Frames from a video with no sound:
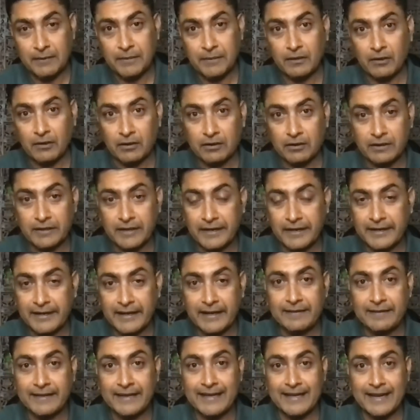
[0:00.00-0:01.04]
I mean, on their
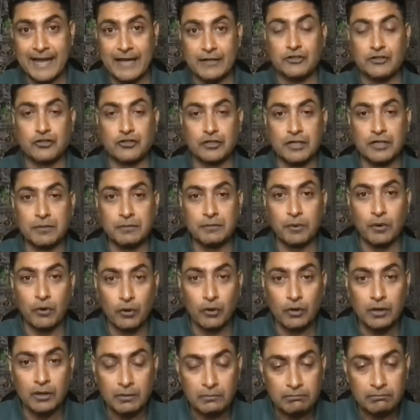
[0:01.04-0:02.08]
day, they can actually
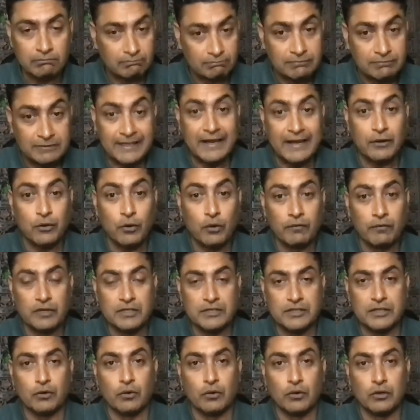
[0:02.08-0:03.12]
bowl 10
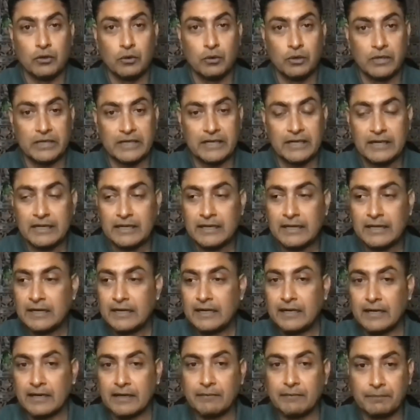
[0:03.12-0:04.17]
overs, the whole quota.
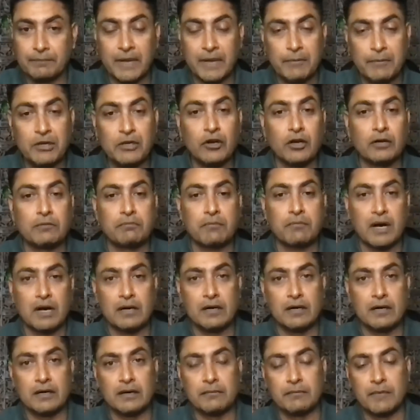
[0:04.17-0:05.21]
Uh, maybe not Ma-
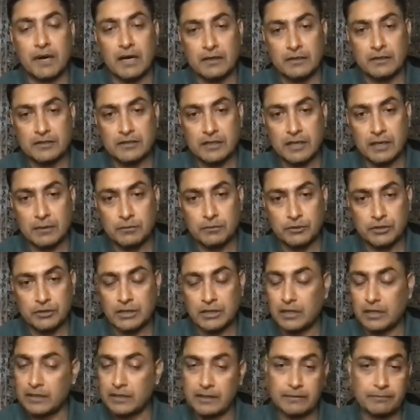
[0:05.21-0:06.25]
uh, Marnus
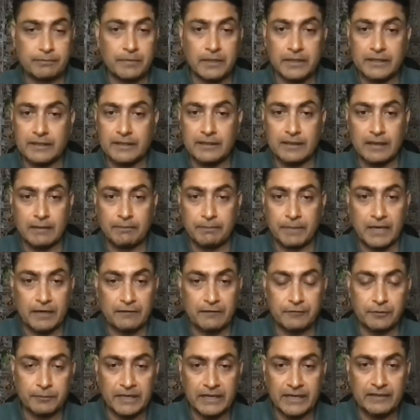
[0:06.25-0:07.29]
Labuschagne, but
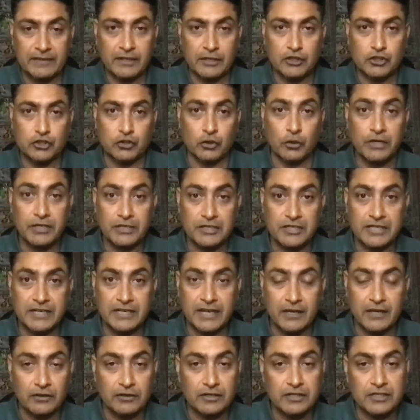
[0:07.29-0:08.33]
apart from that, I think Stoinis
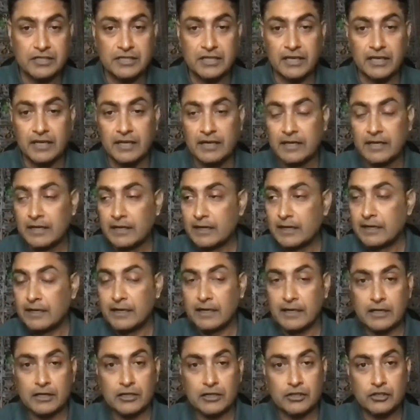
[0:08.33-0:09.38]
can on his day.
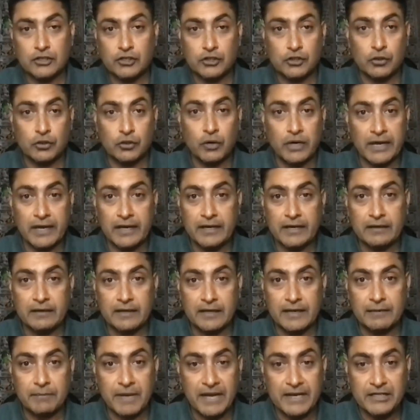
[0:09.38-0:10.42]
Uh, so can
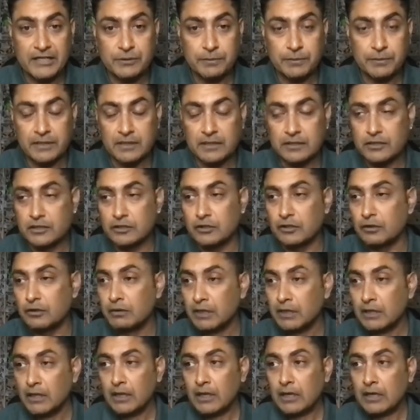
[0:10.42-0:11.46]
Glenn Maxwell.
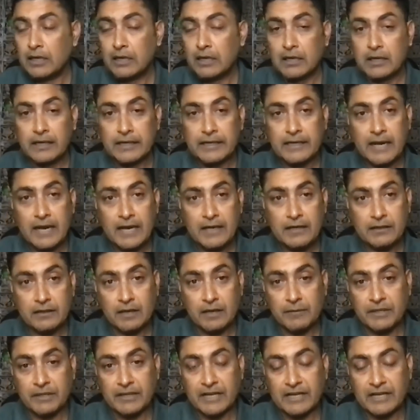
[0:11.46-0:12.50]
So uh, yeah,
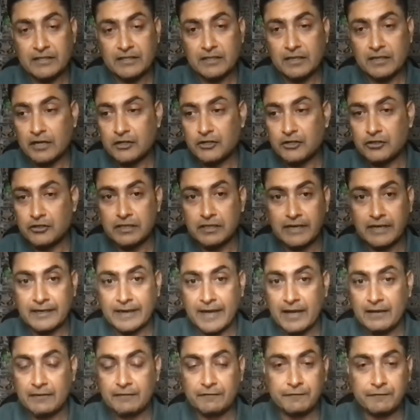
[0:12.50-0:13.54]
I mean that's the luxury
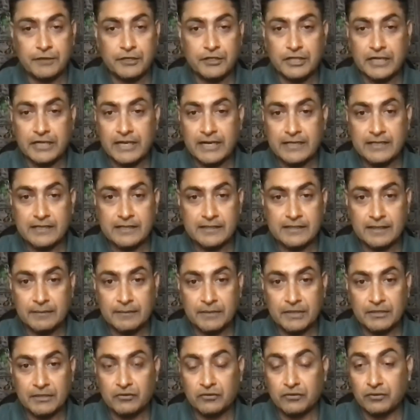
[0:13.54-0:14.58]
that Aaron Finch has. I
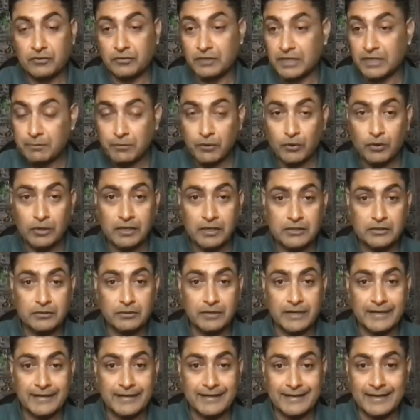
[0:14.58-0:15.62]
mean, three bowlers
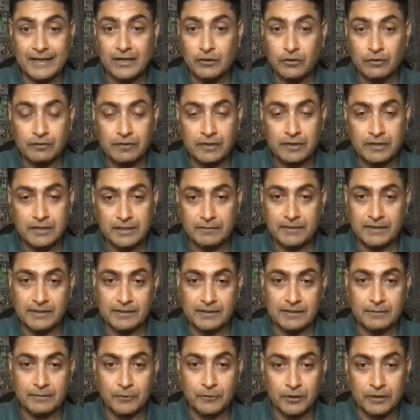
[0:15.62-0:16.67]
to get ten overs. I
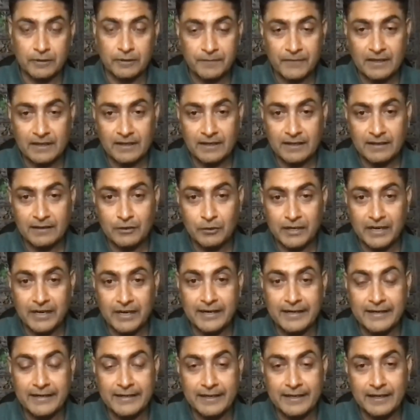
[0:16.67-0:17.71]
mean, come on, uh, look
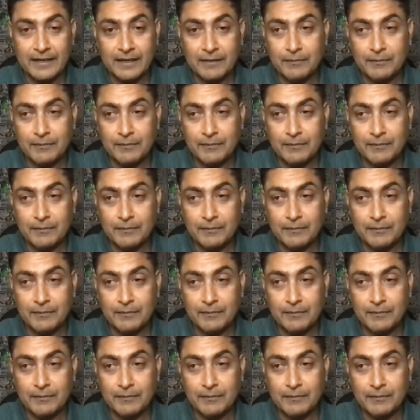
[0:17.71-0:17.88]
at India.